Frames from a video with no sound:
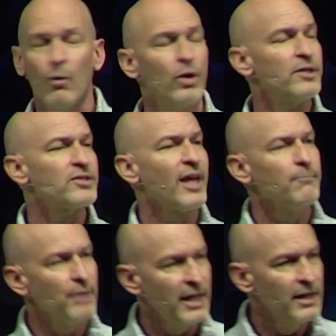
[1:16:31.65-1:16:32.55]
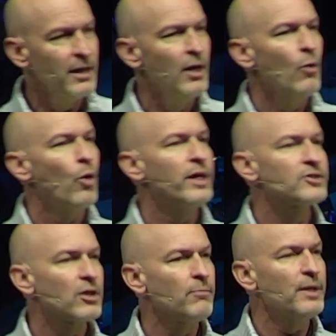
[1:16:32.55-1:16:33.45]
What does that mean? Well,
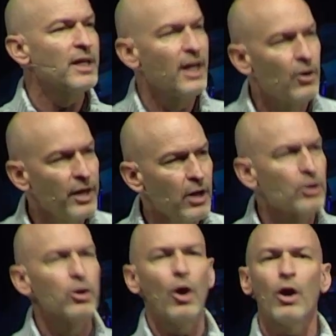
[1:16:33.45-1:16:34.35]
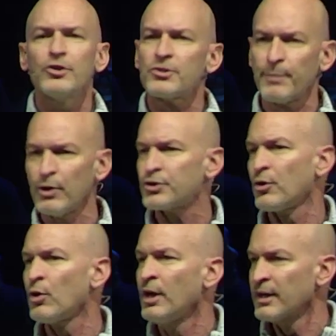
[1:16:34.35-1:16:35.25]
he's going to be carrying a large
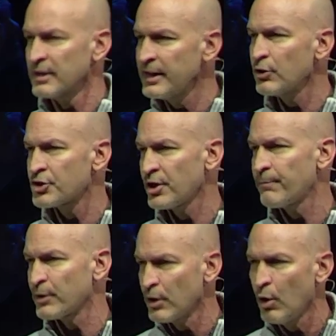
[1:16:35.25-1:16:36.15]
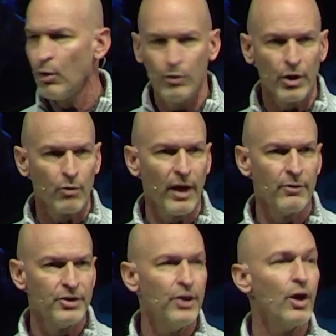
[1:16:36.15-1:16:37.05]
spiritual leadership load
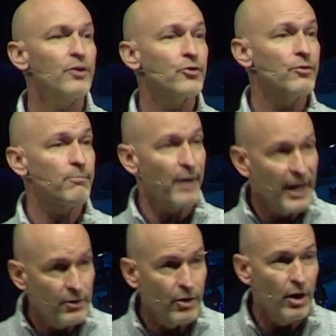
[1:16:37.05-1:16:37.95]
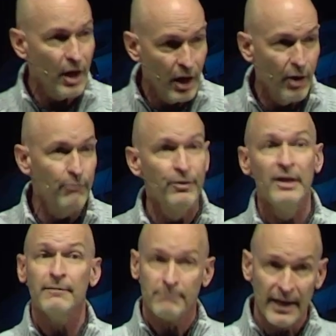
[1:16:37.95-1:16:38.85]
around here under the banner of,
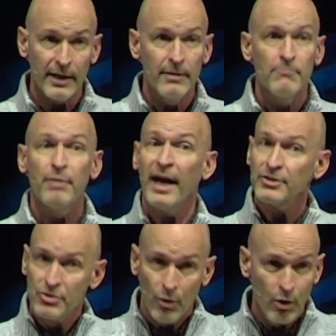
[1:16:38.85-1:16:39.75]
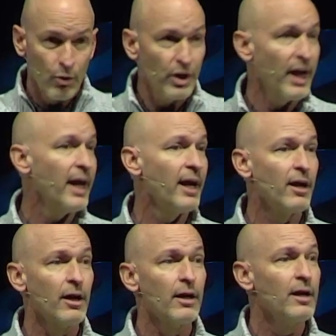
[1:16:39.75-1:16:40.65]
like, pastoral
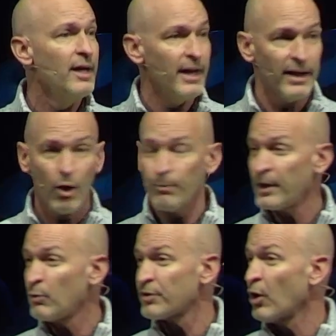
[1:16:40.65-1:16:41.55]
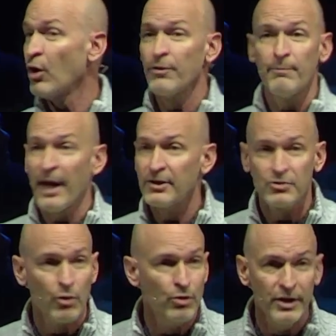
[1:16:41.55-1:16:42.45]
care and helping with all the
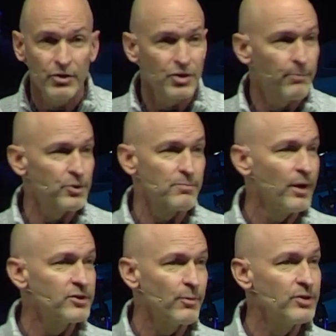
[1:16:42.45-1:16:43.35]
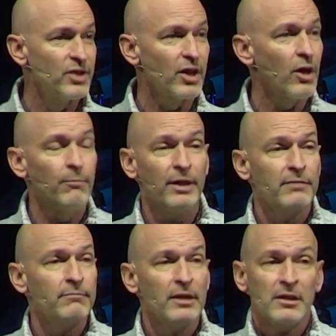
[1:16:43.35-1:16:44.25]
pastoral leadership responsibilities that come
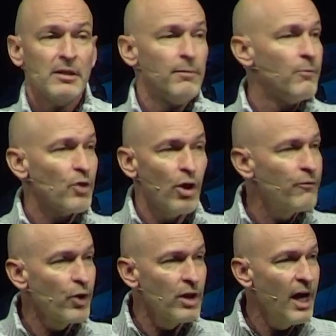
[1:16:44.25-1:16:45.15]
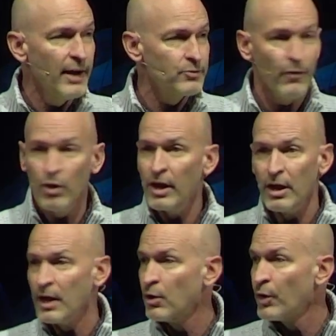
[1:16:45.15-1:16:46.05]
in with all of our lives. We've all got
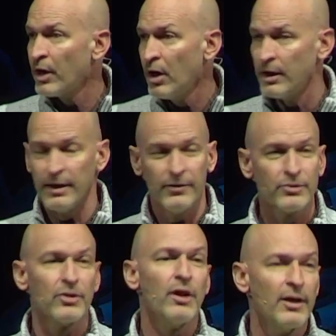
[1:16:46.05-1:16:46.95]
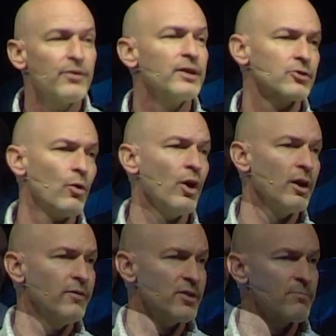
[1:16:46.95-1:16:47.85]
a lot going on, and there's a lot of things going
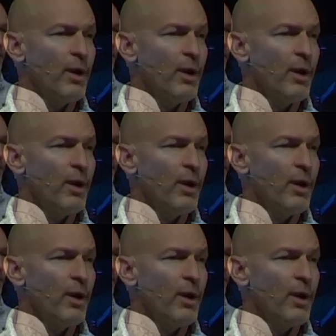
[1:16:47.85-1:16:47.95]
on in this